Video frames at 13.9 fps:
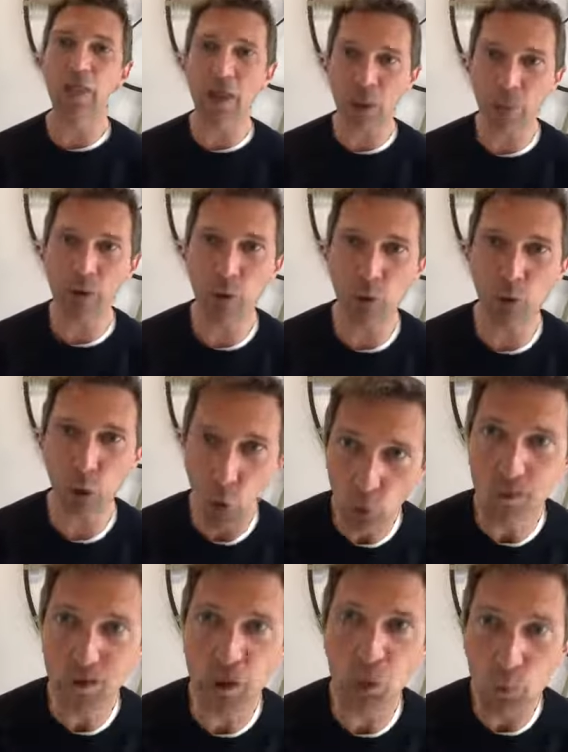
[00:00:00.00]
Then we will
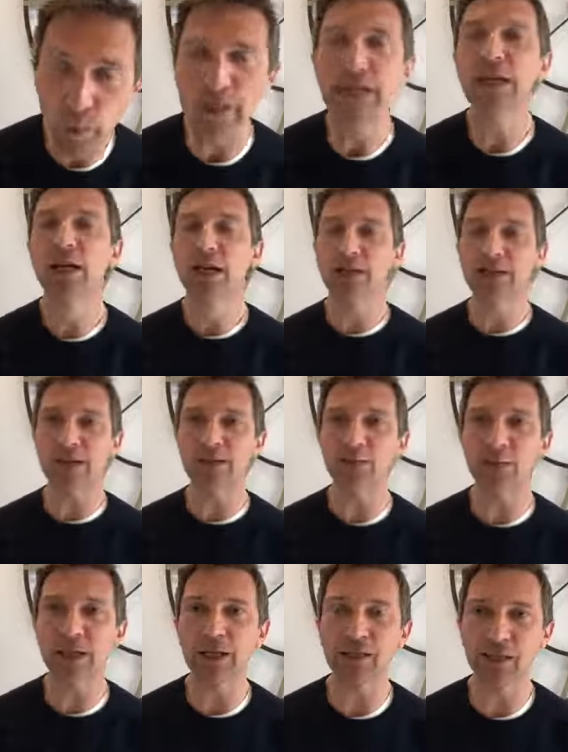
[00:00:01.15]
also be, next
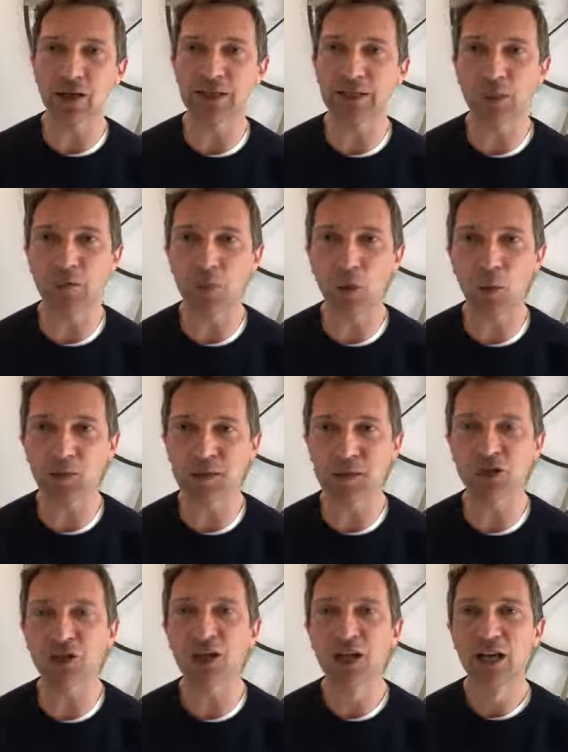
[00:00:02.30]
week, starting off
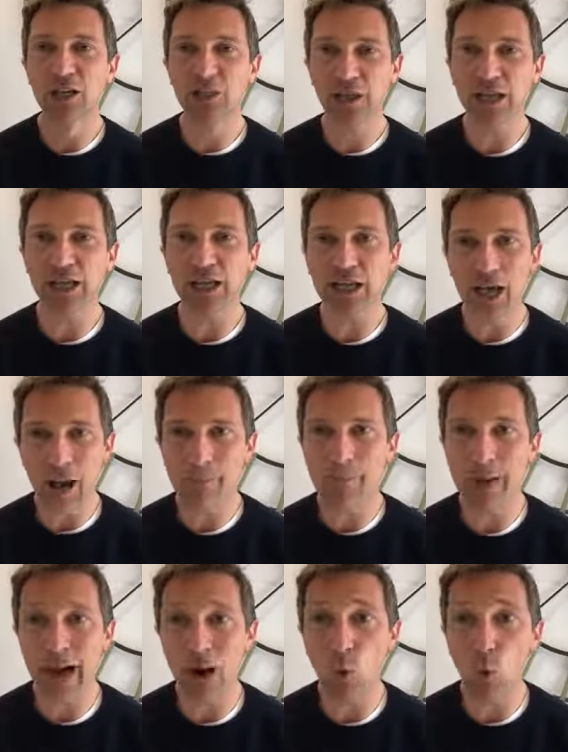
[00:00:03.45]
competition, thinking
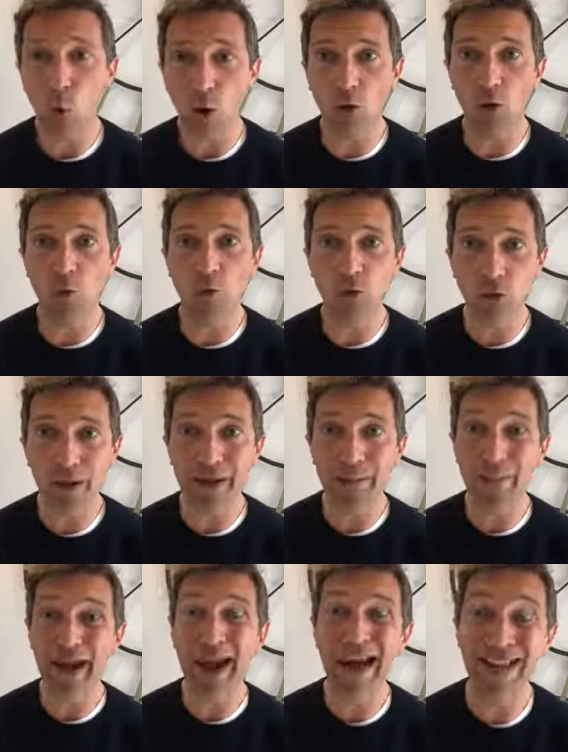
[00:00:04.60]
about what great
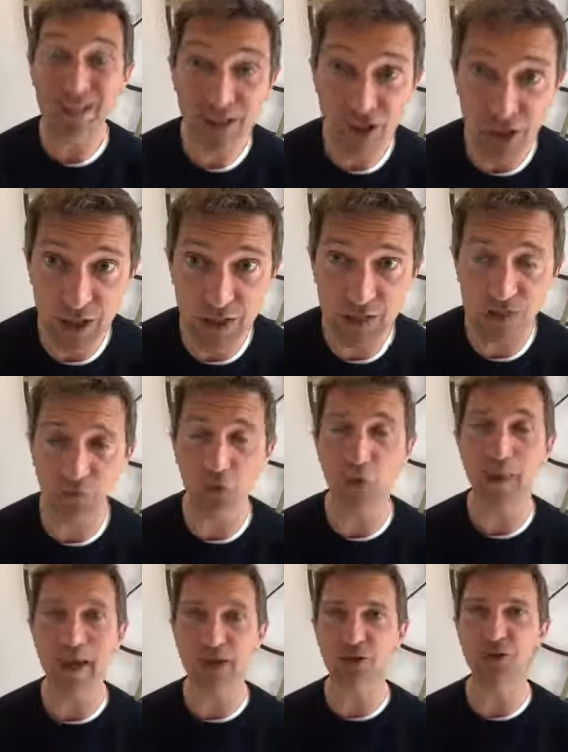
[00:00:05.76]
passages
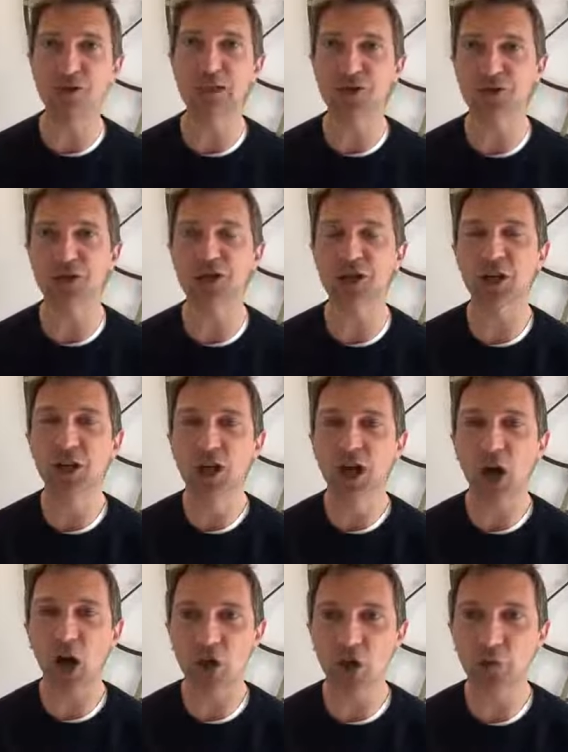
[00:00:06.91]
from ancient literature
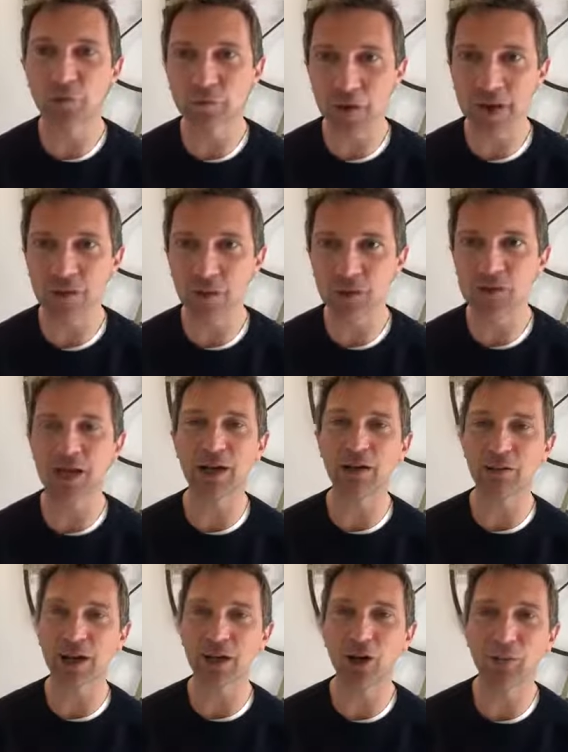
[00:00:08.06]
are your favourites,
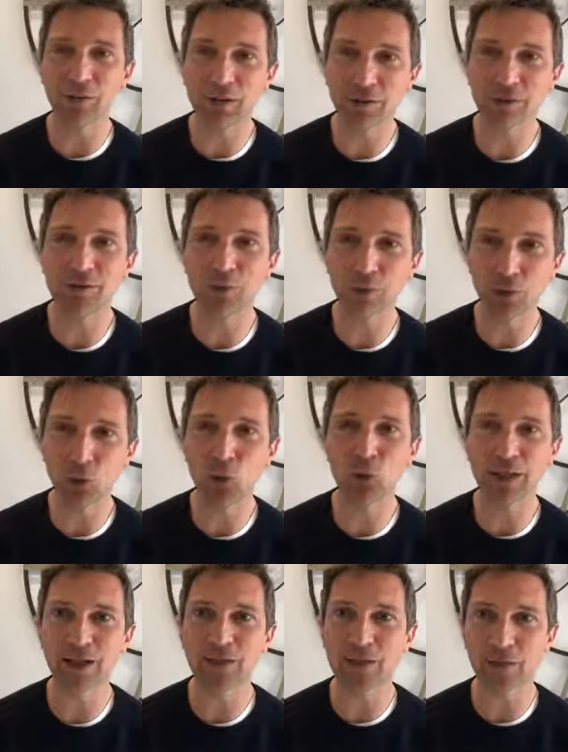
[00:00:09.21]
and then I'll be doing some
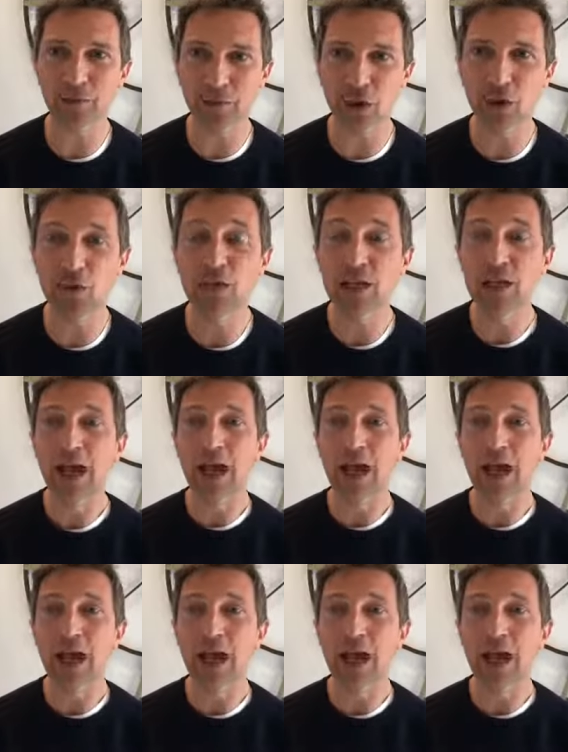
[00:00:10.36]
recordings of those.